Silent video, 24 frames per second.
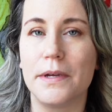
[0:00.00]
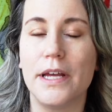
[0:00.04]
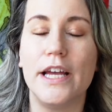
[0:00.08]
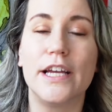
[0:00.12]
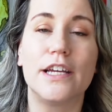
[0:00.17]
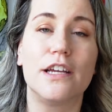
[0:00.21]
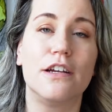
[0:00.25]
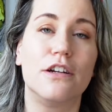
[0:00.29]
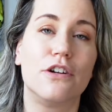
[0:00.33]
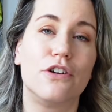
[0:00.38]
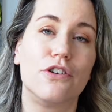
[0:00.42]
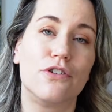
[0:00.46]
It
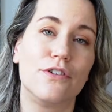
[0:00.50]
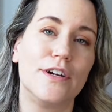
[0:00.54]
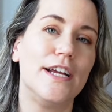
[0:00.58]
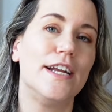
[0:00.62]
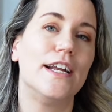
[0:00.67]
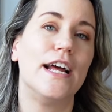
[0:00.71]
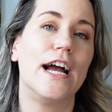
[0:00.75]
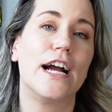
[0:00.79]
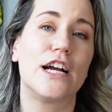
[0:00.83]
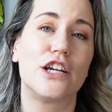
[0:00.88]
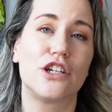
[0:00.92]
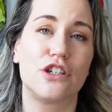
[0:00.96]
can
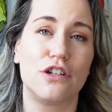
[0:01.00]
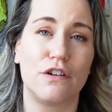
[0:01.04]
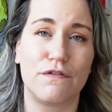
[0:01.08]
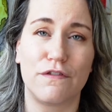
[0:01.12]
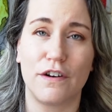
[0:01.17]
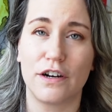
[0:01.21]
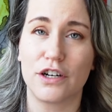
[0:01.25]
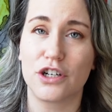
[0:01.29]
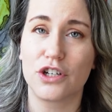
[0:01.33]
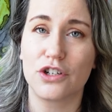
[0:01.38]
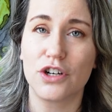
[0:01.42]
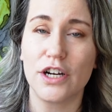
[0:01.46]
create extra
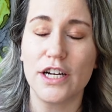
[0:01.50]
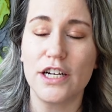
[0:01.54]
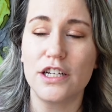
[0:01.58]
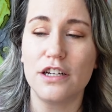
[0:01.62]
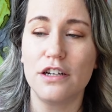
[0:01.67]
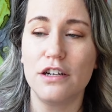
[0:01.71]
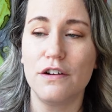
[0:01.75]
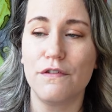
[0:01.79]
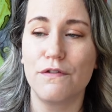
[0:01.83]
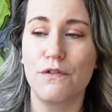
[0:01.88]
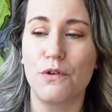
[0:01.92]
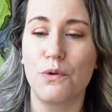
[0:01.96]

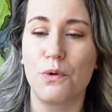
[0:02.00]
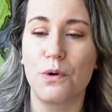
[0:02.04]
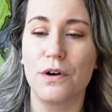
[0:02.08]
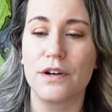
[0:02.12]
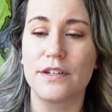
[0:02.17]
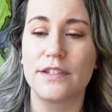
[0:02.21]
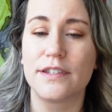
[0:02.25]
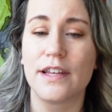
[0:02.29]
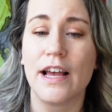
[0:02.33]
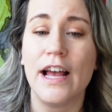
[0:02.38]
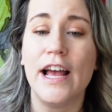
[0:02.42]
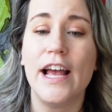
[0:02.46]
frustration, of
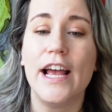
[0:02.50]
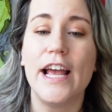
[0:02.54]
course.